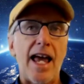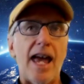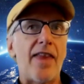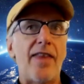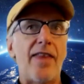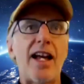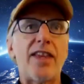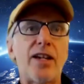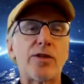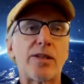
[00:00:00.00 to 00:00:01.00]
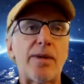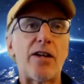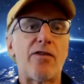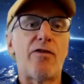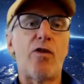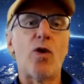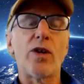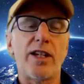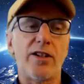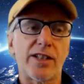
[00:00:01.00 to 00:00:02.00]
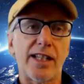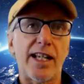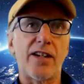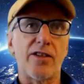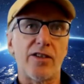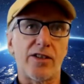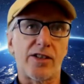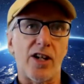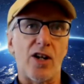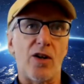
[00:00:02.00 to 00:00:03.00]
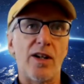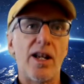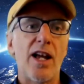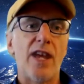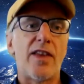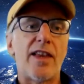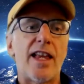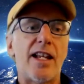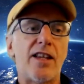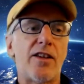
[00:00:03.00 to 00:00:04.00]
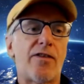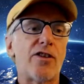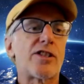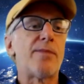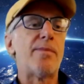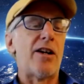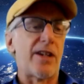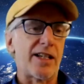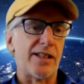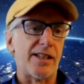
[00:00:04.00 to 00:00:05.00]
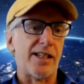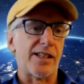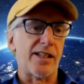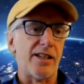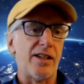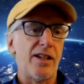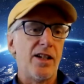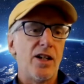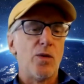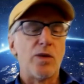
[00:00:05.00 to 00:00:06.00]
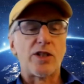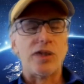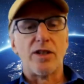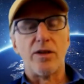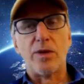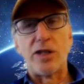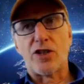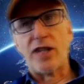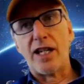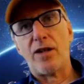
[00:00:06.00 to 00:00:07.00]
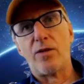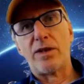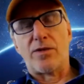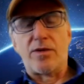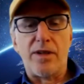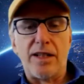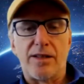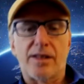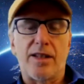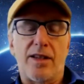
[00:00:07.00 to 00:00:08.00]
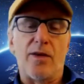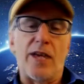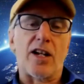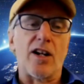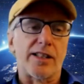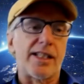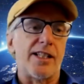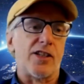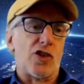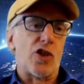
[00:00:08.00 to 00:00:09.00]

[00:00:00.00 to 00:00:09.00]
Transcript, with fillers: And then I think it was about four years later or so that they did the first American season, which which they which is they call season